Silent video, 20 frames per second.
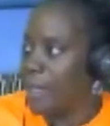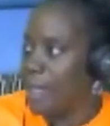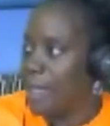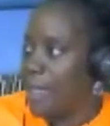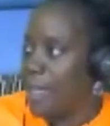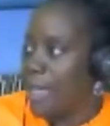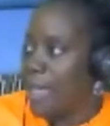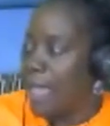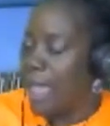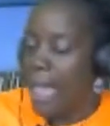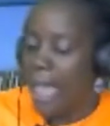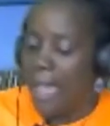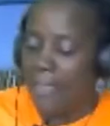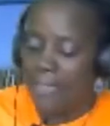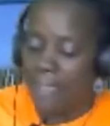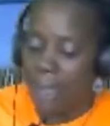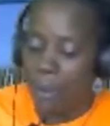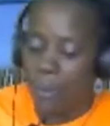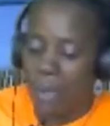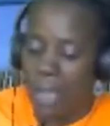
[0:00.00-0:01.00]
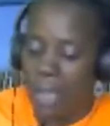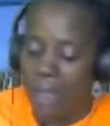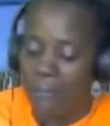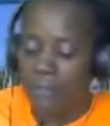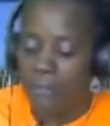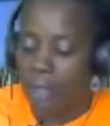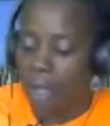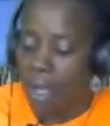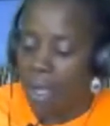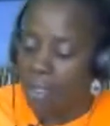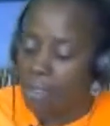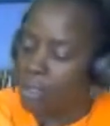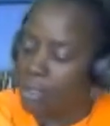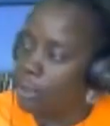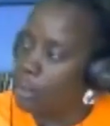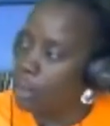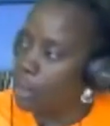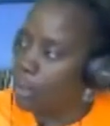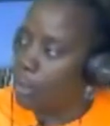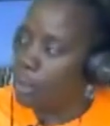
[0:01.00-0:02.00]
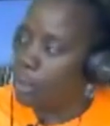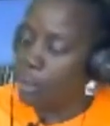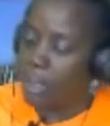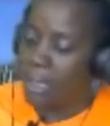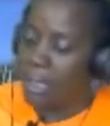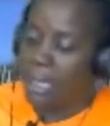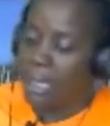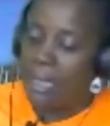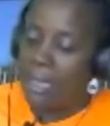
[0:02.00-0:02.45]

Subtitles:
And that we have to also learn